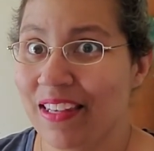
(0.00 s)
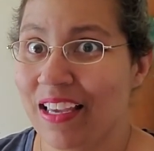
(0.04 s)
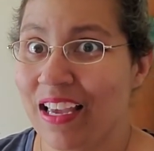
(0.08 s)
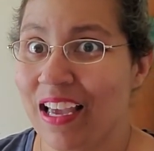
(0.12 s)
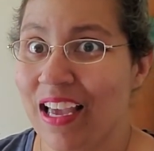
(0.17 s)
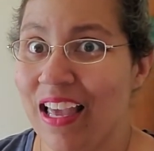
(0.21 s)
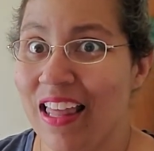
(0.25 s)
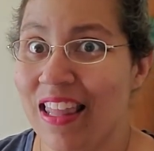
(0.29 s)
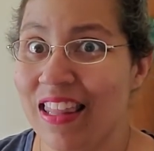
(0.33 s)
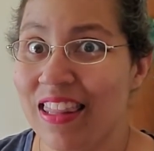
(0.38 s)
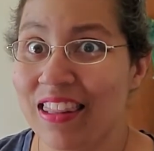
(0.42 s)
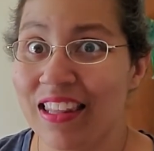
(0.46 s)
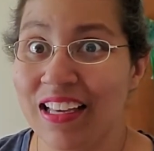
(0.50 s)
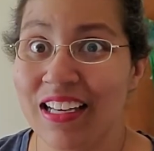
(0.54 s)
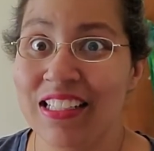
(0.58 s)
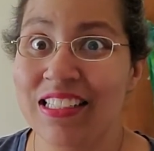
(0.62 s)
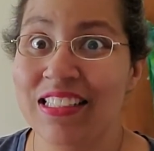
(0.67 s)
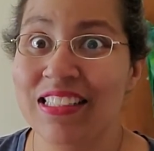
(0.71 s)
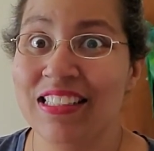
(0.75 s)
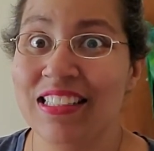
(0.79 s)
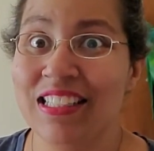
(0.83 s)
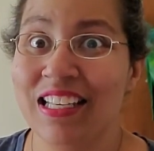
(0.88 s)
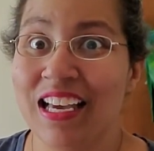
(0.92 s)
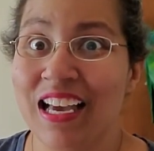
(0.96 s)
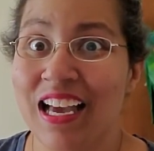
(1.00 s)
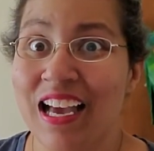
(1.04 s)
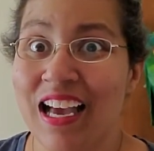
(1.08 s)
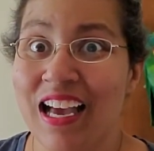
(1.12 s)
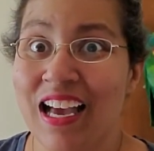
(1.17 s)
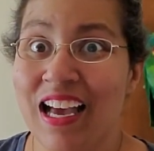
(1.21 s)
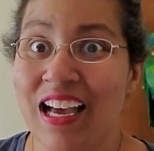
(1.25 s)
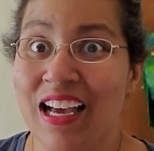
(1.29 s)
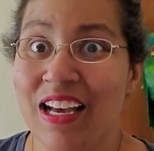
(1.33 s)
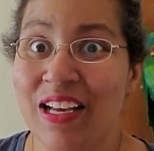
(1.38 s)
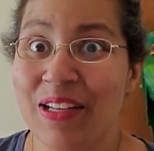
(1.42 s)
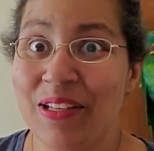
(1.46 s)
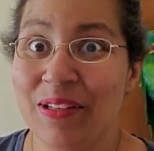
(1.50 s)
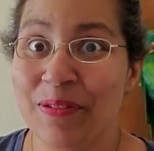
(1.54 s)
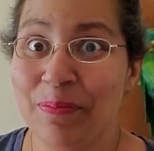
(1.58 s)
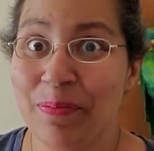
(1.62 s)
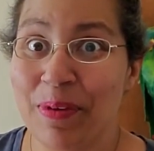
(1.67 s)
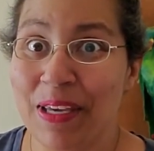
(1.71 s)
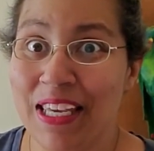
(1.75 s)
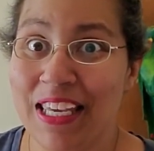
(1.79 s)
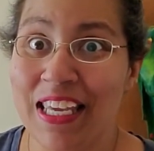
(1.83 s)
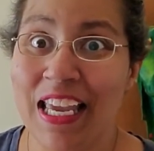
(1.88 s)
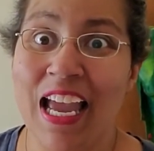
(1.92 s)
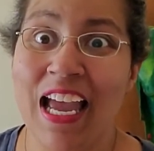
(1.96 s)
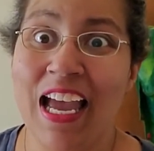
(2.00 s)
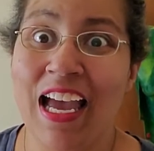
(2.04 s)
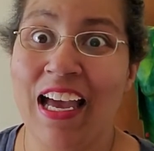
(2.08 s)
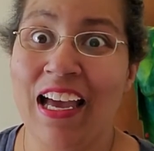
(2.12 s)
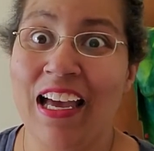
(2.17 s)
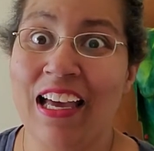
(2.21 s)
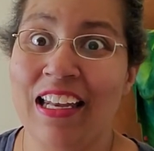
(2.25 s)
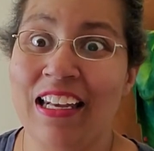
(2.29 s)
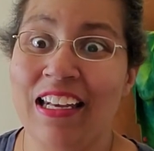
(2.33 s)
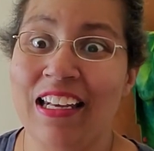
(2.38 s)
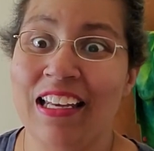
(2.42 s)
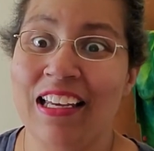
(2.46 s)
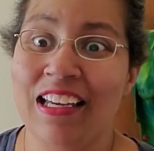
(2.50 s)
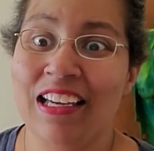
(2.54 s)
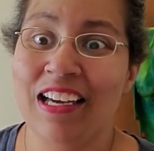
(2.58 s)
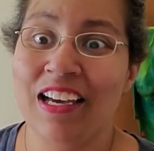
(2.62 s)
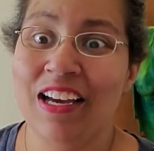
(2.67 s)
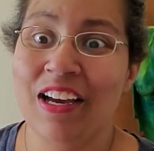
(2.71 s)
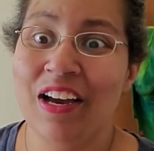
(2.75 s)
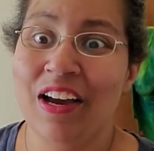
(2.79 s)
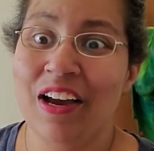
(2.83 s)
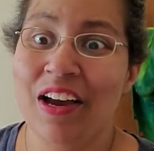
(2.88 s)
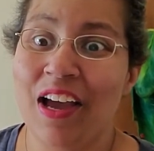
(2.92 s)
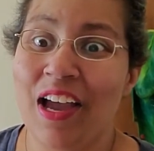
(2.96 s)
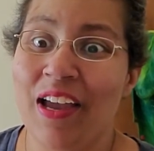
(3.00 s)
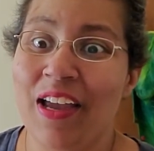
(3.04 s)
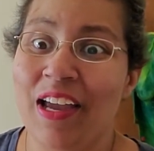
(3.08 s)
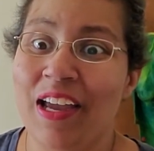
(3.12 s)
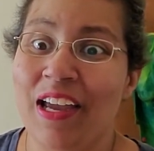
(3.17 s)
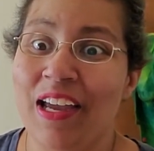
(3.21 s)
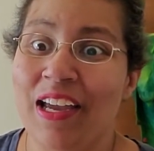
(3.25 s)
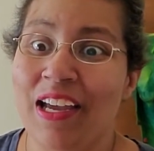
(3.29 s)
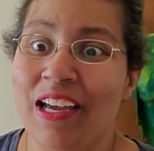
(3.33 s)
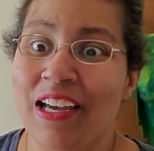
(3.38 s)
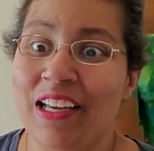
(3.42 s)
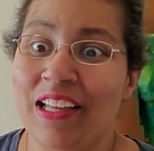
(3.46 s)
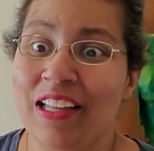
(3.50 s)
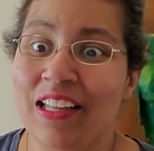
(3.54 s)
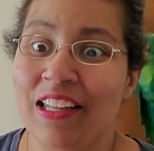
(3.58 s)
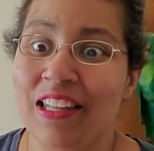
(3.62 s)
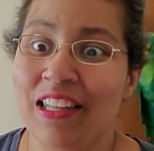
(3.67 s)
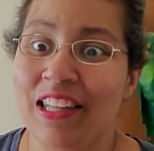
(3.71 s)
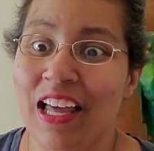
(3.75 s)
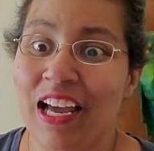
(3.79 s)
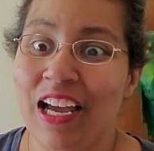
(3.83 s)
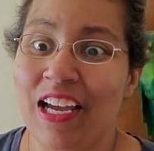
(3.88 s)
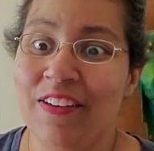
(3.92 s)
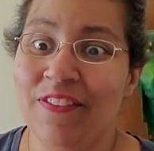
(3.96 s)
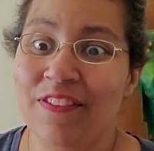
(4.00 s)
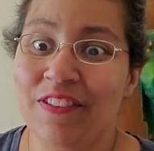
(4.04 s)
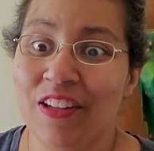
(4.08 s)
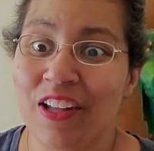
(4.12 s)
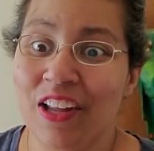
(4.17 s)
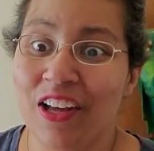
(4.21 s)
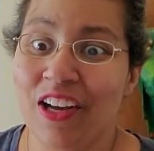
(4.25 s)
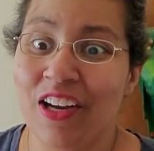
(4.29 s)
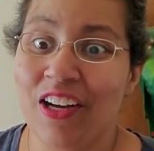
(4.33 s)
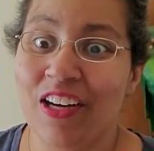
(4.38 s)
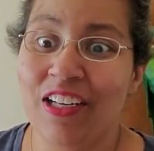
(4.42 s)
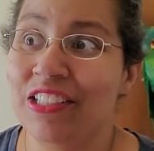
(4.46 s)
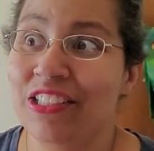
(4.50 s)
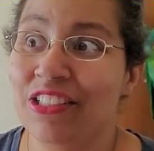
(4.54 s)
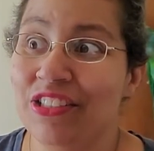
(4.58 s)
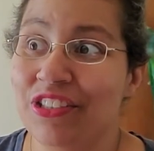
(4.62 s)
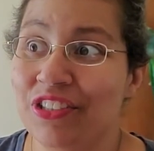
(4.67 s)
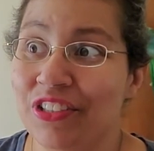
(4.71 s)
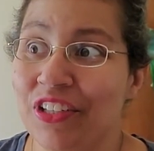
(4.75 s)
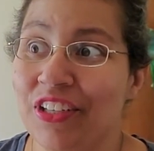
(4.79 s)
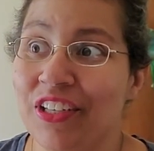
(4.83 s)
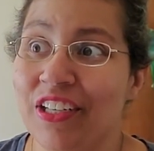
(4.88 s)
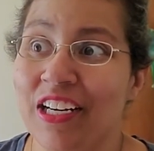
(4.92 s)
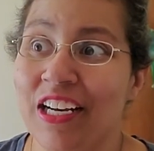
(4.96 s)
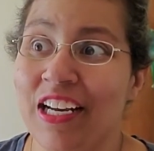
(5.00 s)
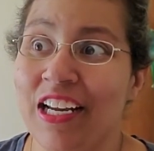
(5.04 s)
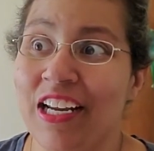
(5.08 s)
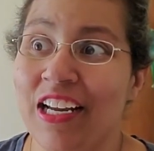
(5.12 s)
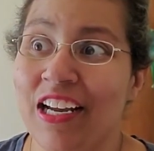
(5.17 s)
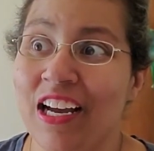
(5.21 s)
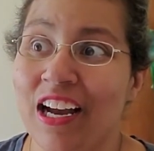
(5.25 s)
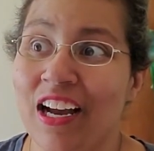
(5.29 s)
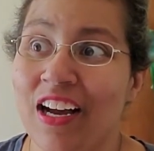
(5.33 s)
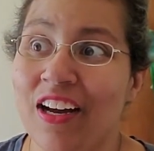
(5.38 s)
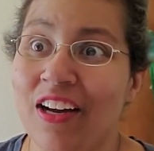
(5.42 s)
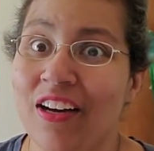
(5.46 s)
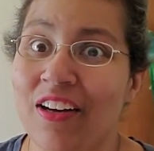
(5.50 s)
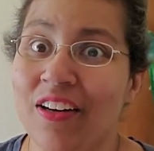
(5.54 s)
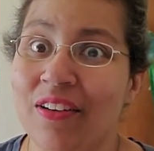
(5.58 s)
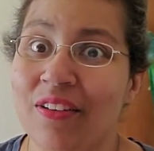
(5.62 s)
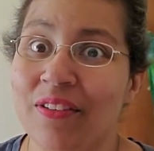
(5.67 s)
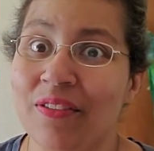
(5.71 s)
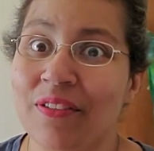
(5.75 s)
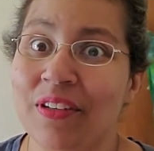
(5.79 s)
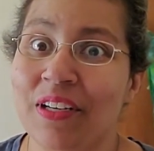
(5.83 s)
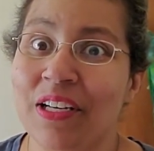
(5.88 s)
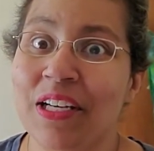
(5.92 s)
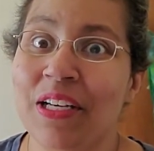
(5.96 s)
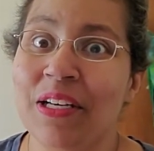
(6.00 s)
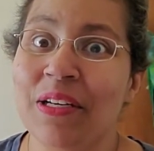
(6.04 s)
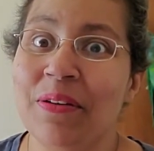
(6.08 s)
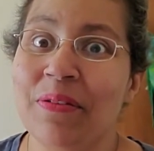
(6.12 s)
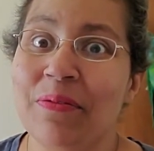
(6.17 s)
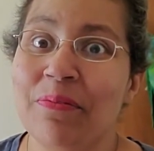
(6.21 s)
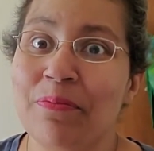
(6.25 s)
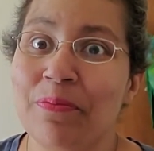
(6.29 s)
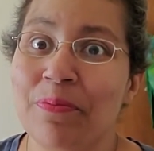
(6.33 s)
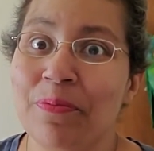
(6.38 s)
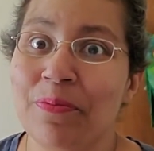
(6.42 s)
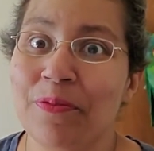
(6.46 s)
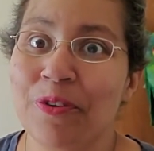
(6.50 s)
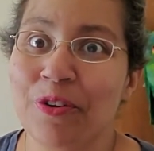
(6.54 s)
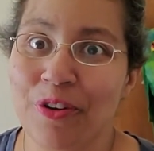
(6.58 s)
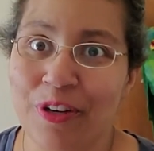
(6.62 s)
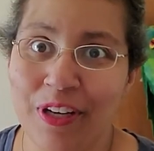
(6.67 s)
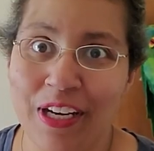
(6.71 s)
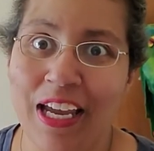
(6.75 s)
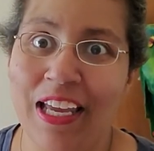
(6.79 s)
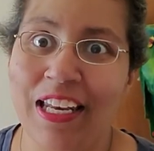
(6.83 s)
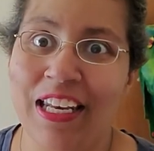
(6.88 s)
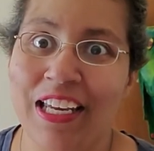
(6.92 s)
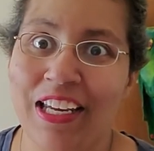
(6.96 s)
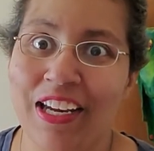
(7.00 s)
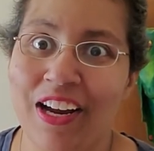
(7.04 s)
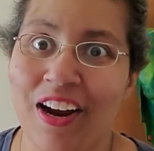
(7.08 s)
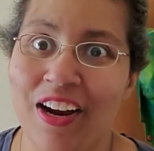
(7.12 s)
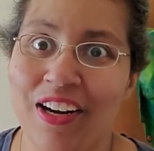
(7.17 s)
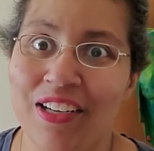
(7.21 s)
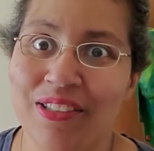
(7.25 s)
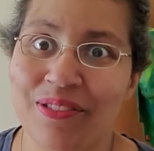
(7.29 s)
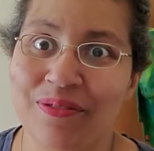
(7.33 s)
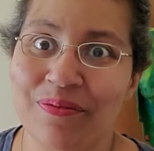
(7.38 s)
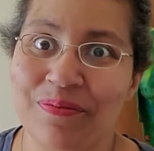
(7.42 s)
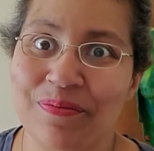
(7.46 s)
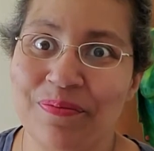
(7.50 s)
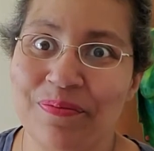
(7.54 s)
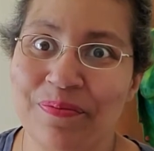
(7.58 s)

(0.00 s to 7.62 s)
And thus began a lifelong journey of creating yarn.